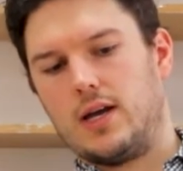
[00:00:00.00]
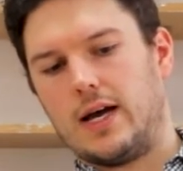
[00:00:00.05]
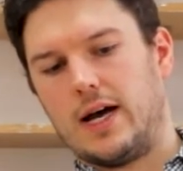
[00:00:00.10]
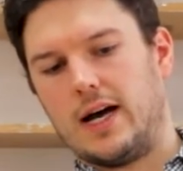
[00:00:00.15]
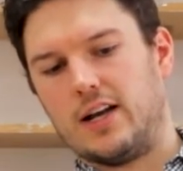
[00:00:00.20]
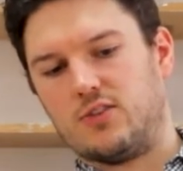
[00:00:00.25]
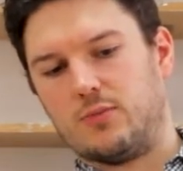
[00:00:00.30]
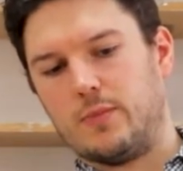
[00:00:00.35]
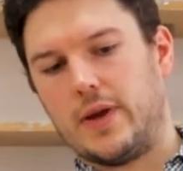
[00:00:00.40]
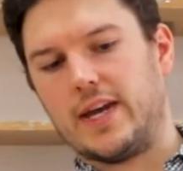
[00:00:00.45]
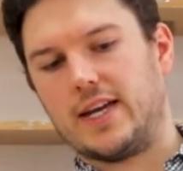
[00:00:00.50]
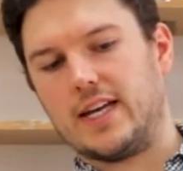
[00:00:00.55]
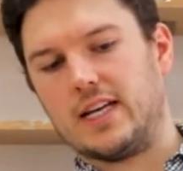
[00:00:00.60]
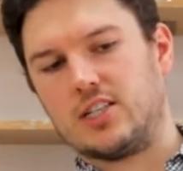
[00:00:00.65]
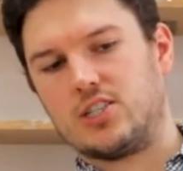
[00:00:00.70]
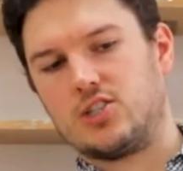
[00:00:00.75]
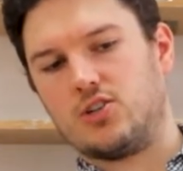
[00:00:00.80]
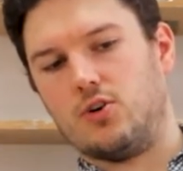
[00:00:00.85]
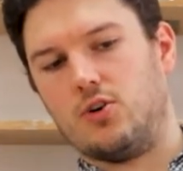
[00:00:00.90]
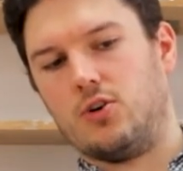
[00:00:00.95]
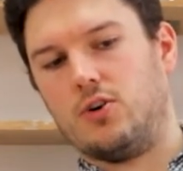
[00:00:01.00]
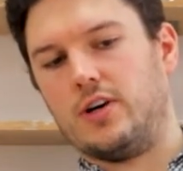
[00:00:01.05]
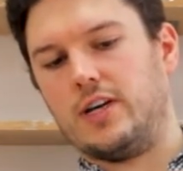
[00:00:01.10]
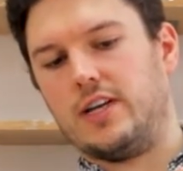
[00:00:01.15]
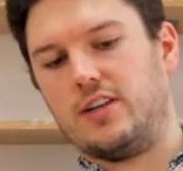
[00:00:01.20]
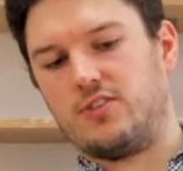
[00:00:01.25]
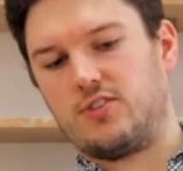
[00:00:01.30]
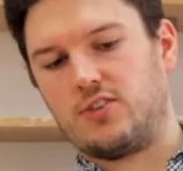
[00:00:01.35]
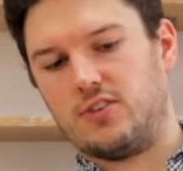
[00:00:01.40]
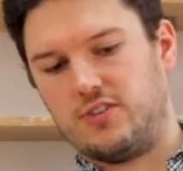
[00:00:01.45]
and making sure
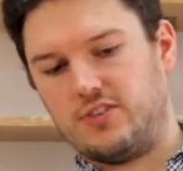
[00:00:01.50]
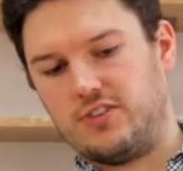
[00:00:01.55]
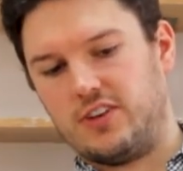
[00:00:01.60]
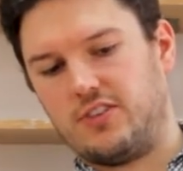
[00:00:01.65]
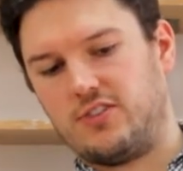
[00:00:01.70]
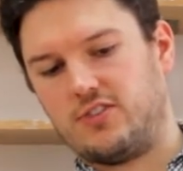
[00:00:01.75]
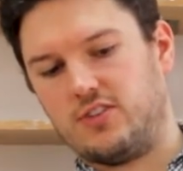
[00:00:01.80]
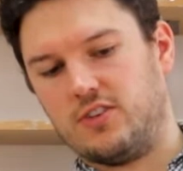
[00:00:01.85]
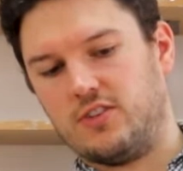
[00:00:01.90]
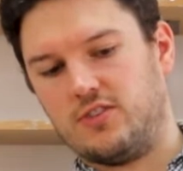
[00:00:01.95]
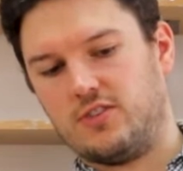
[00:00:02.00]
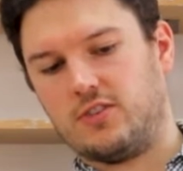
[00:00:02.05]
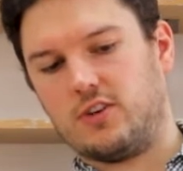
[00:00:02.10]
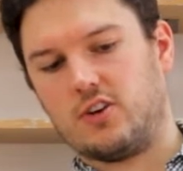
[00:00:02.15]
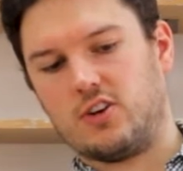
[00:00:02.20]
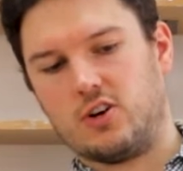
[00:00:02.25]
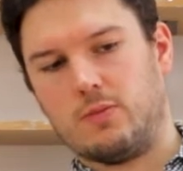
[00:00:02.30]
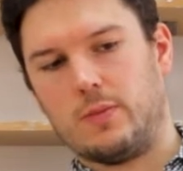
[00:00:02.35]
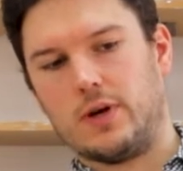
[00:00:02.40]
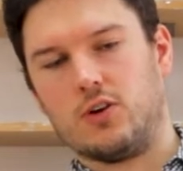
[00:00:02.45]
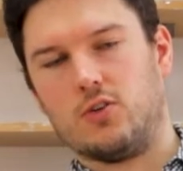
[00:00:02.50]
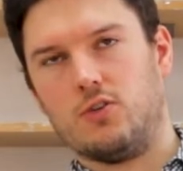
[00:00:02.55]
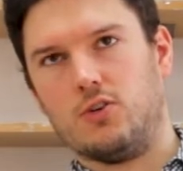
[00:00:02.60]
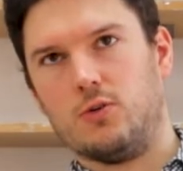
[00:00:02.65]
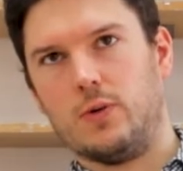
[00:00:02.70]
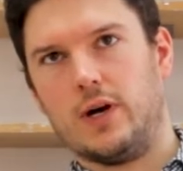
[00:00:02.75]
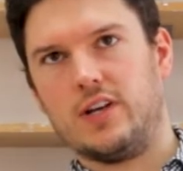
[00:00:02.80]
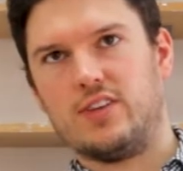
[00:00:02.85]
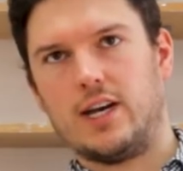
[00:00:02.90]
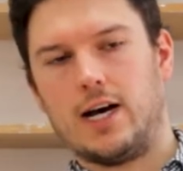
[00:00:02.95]
it's consistent and coming all
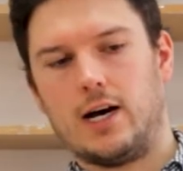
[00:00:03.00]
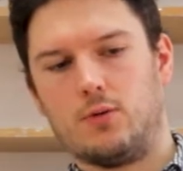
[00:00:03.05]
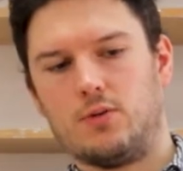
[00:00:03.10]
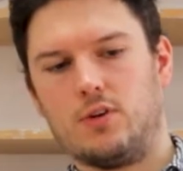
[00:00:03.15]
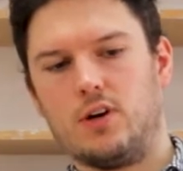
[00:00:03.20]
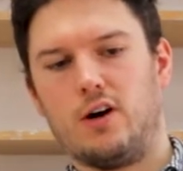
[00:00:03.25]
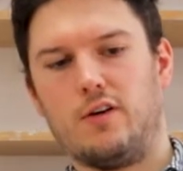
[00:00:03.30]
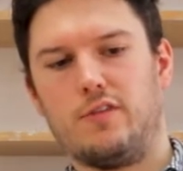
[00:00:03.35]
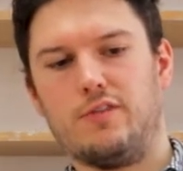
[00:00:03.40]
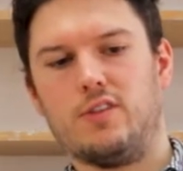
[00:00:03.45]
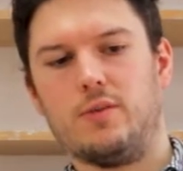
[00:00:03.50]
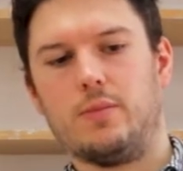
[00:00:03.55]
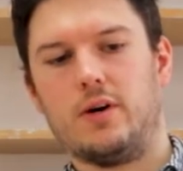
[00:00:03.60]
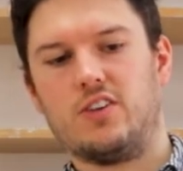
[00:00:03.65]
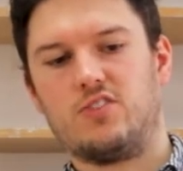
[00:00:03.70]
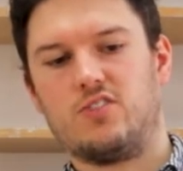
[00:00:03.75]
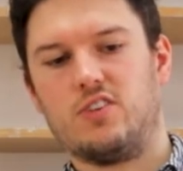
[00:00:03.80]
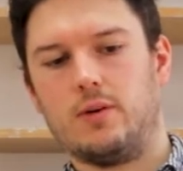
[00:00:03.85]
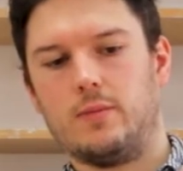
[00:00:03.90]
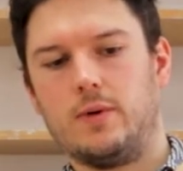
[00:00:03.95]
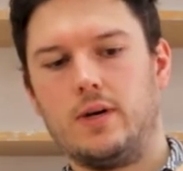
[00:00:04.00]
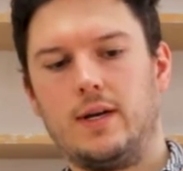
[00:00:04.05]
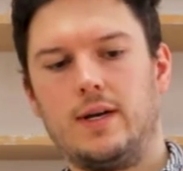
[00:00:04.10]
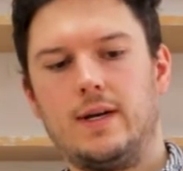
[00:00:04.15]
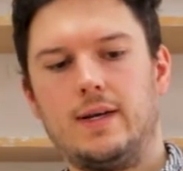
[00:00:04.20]
the way down off the bottom.